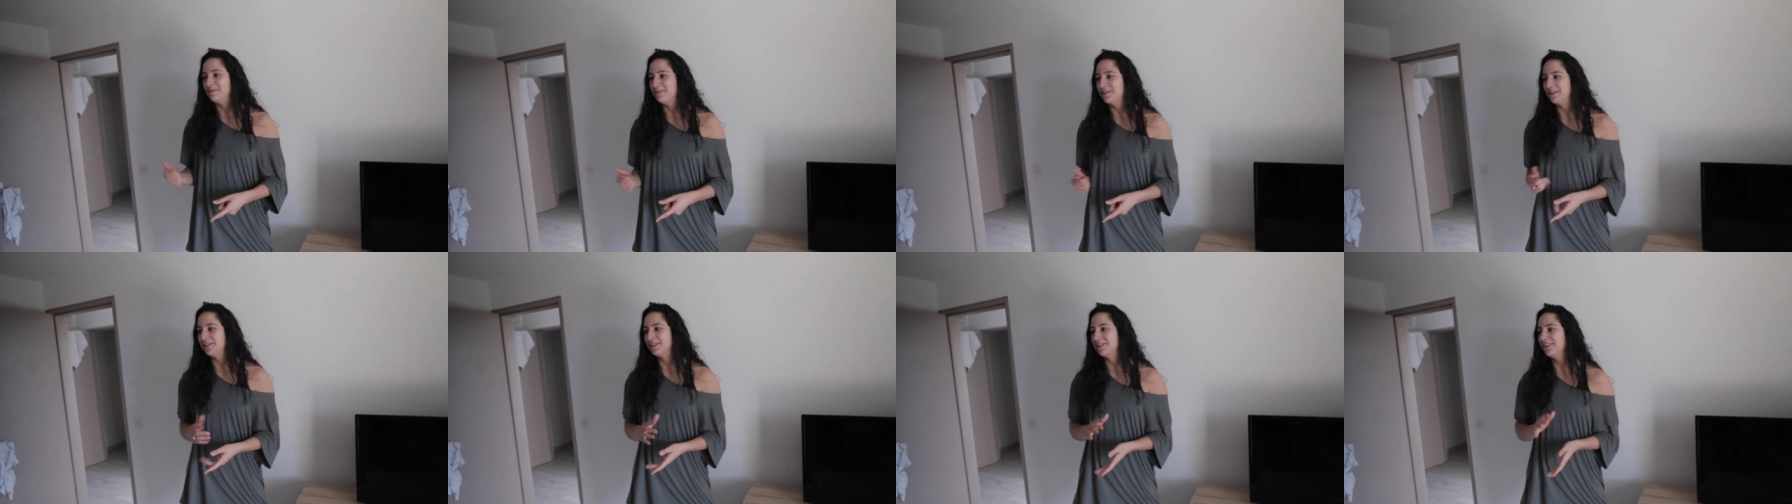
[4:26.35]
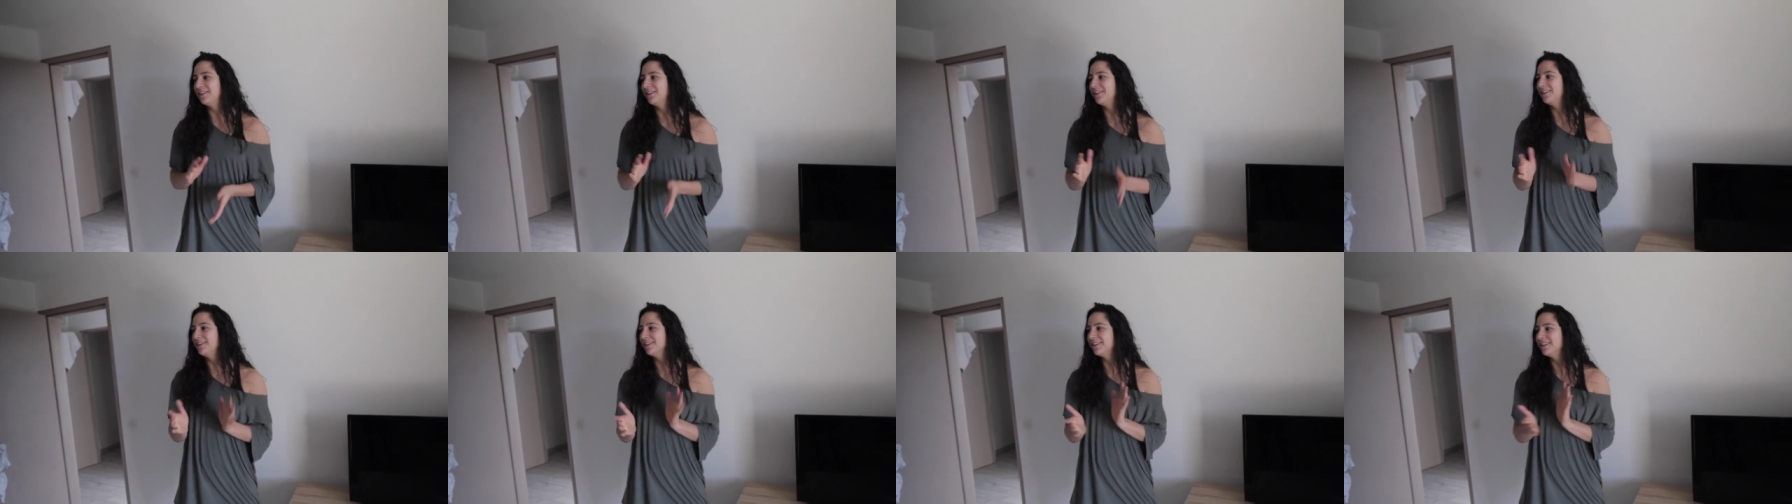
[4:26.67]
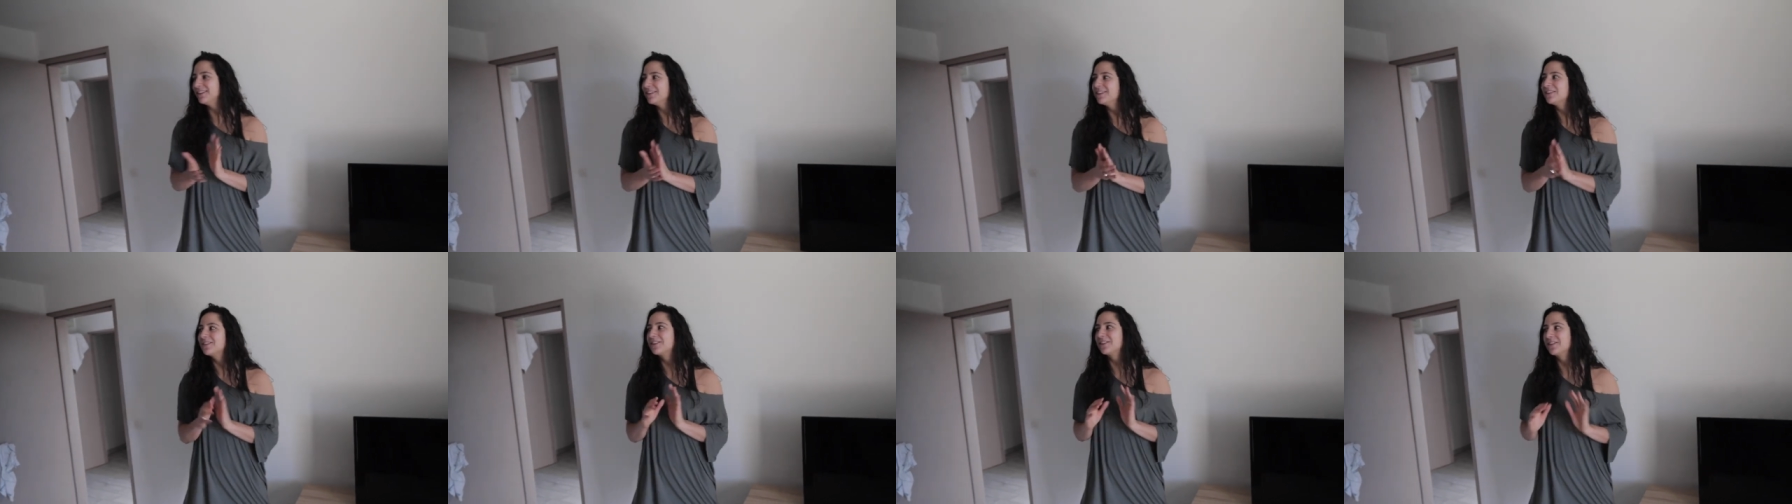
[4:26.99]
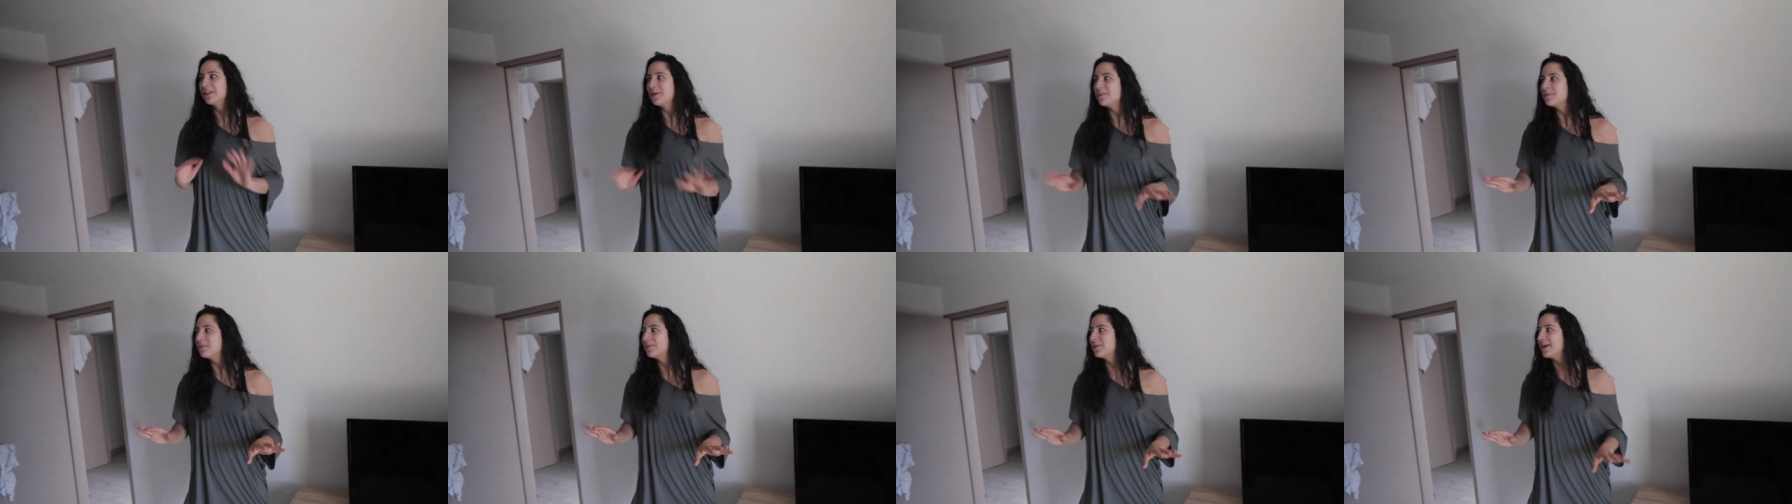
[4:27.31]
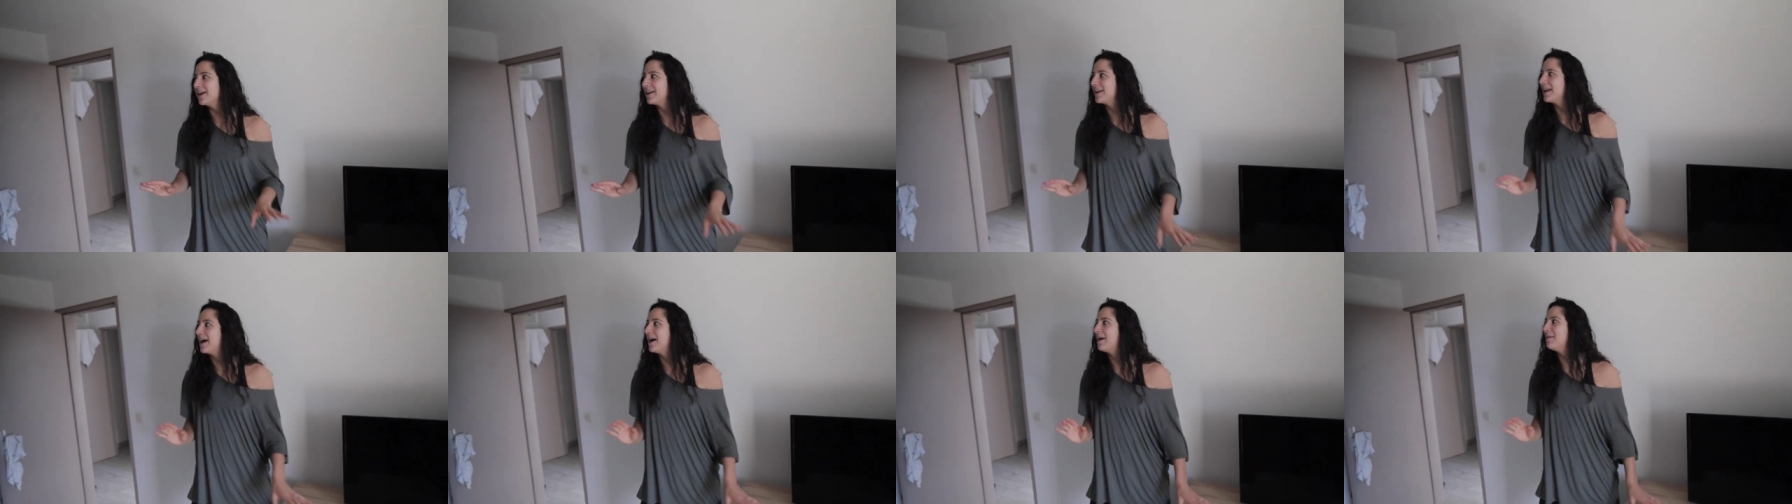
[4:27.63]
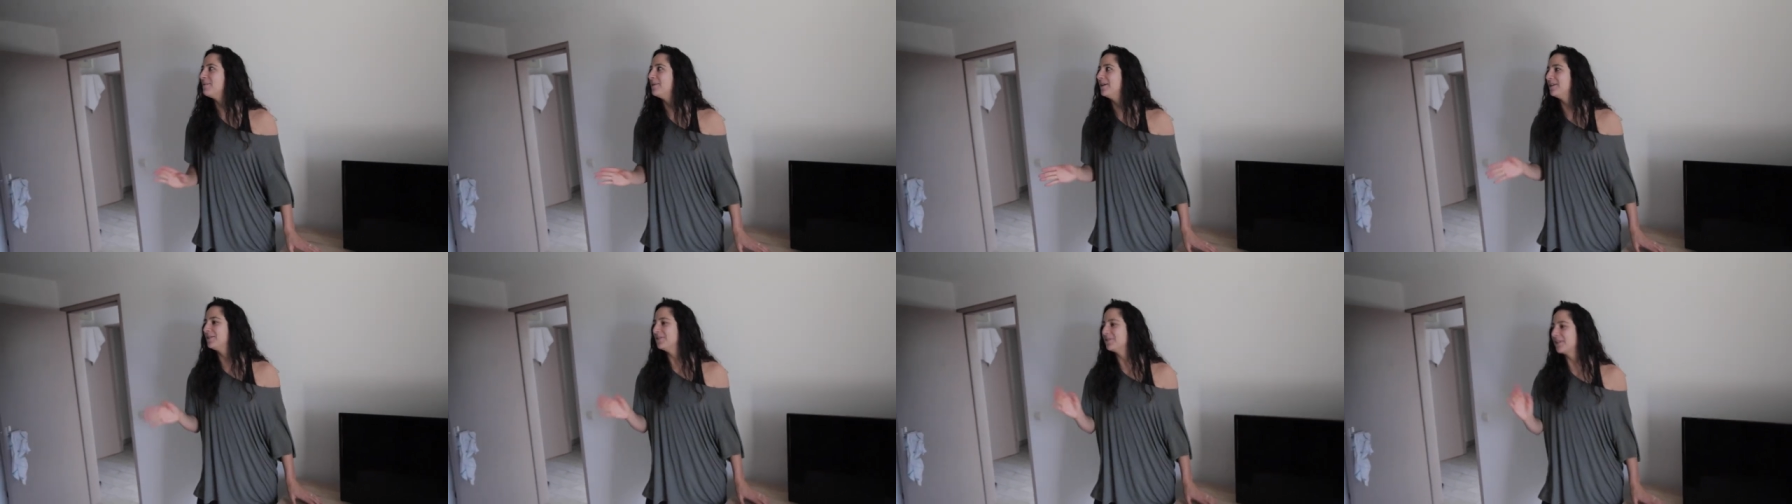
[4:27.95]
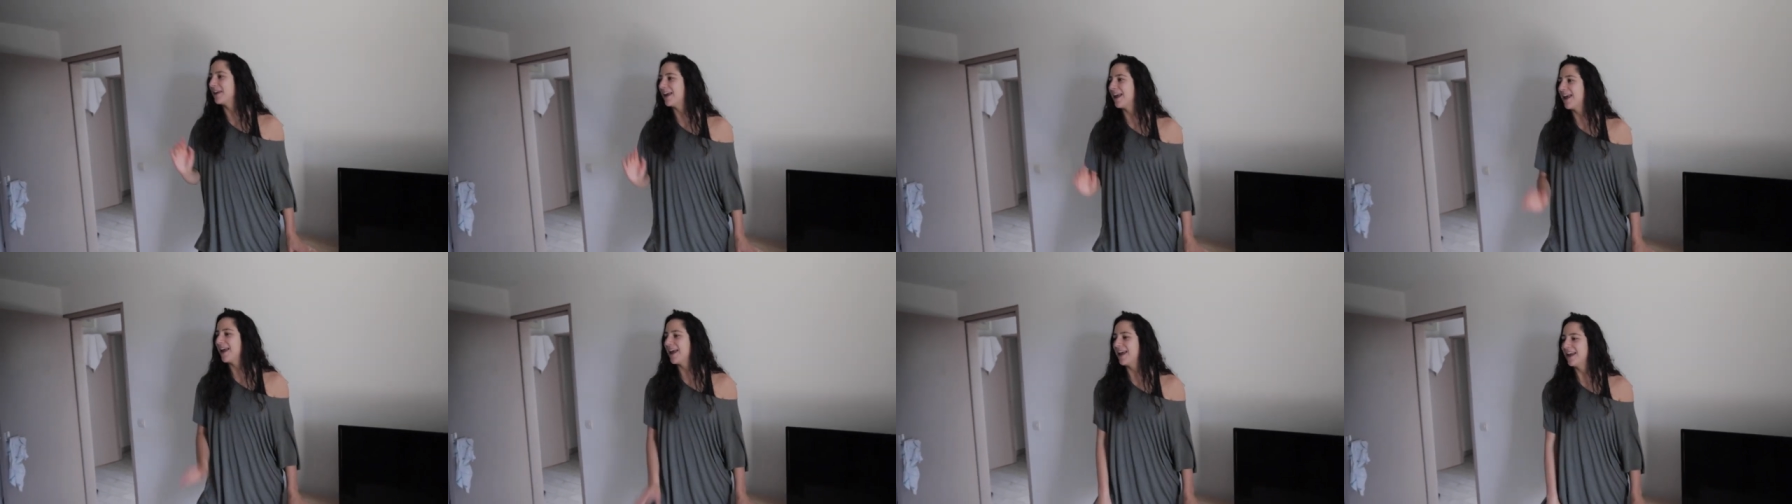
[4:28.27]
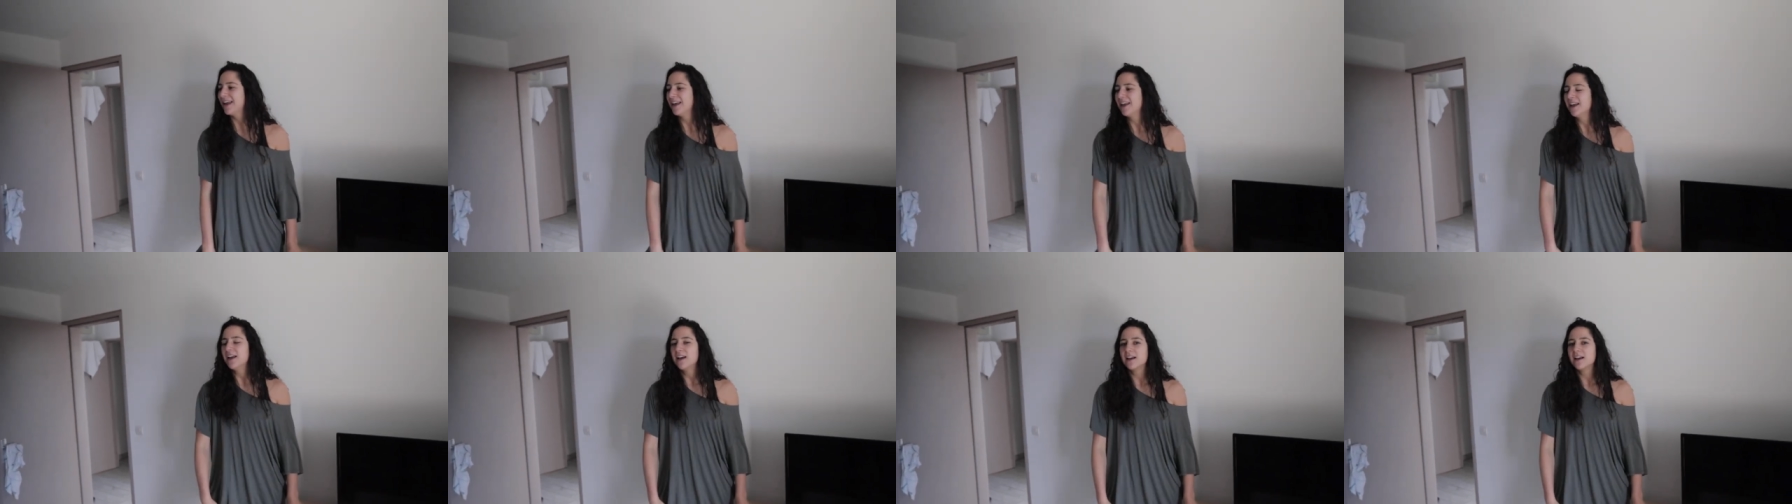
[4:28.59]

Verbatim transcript: I'm in a little slump right now, but it's okay.